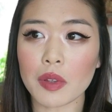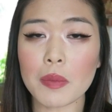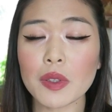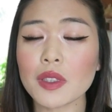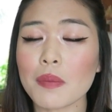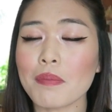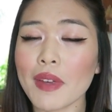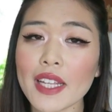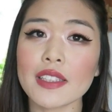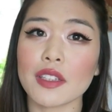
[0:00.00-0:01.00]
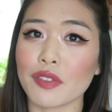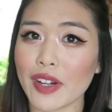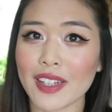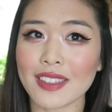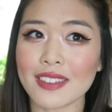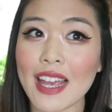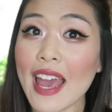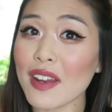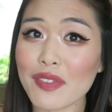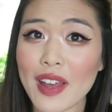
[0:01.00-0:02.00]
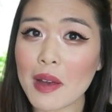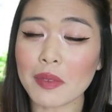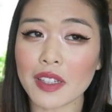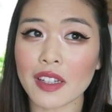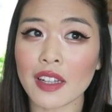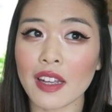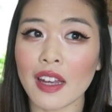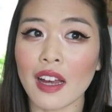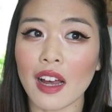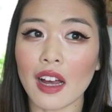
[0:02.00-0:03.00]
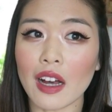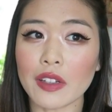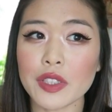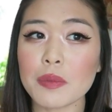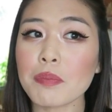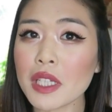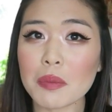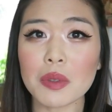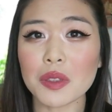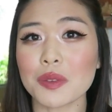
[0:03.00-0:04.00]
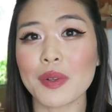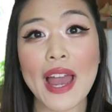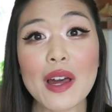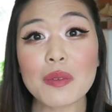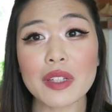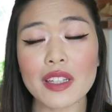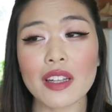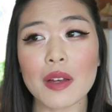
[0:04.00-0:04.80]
the most amazing friends and family, just people around me.